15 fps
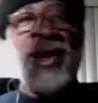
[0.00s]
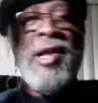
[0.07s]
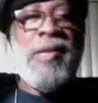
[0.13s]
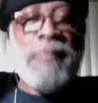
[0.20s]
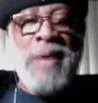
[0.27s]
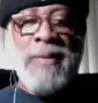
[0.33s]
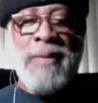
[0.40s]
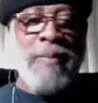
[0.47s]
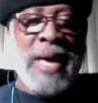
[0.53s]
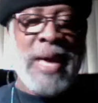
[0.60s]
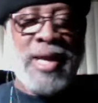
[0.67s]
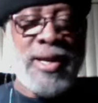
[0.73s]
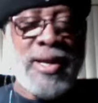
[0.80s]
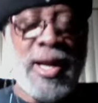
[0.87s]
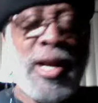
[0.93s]
people
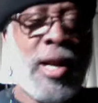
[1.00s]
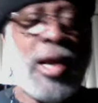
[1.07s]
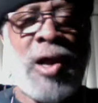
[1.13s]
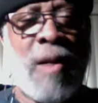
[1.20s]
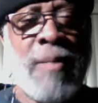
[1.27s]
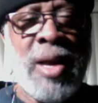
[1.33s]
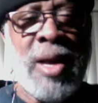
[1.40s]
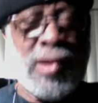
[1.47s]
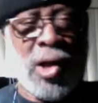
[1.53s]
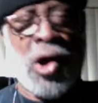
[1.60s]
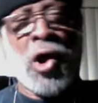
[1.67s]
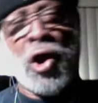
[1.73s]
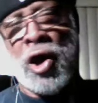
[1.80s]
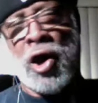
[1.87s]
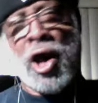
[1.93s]
making their little comments,
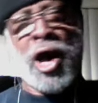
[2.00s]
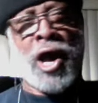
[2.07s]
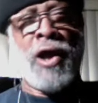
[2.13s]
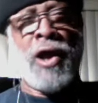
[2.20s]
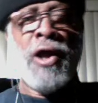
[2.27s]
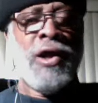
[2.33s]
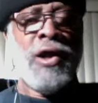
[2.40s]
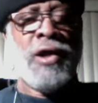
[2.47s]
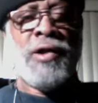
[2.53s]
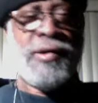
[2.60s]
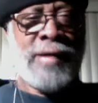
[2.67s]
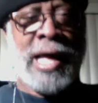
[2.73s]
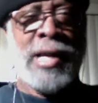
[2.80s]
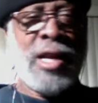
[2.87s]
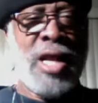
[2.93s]
oh, yeah,
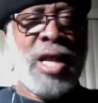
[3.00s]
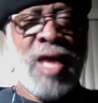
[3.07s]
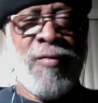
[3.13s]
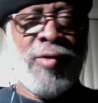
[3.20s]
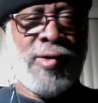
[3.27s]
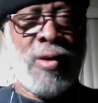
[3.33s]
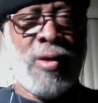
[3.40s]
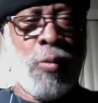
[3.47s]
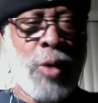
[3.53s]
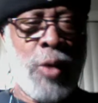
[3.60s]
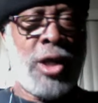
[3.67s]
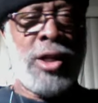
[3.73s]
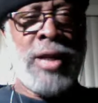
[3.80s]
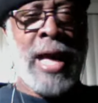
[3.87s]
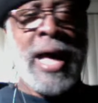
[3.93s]
Sandra Davis is a
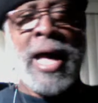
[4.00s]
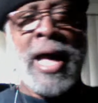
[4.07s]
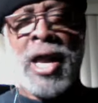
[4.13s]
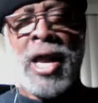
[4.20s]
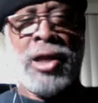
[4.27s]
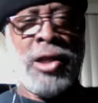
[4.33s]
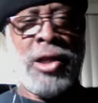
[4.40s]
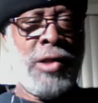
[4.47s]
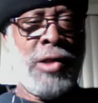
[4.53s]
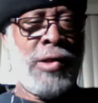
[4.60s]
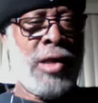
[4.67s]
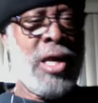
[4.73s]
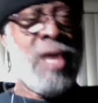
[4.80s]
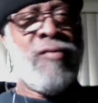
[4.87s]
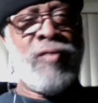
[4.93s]
wicked guy and he's
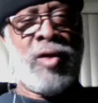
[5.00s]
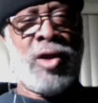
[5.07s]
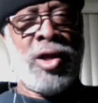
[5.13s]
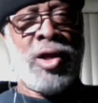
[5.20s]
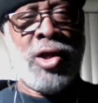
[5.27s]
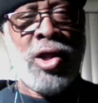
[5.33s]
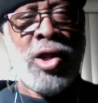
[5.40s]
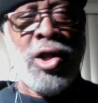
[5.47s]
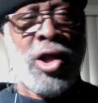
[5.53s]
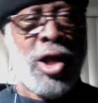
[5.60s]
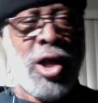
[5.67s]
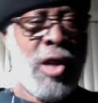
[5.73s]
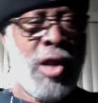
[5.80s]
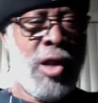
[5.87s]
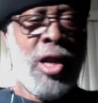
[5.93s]
evil and
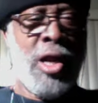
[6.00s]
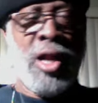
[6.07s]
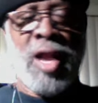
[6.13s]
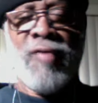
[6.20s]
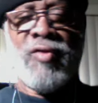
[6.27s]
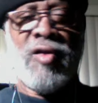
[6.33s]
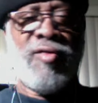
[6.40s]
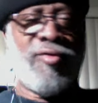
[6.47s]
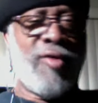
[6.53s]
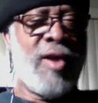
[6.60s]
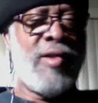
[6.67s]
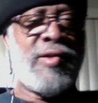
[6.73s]
he left his friends to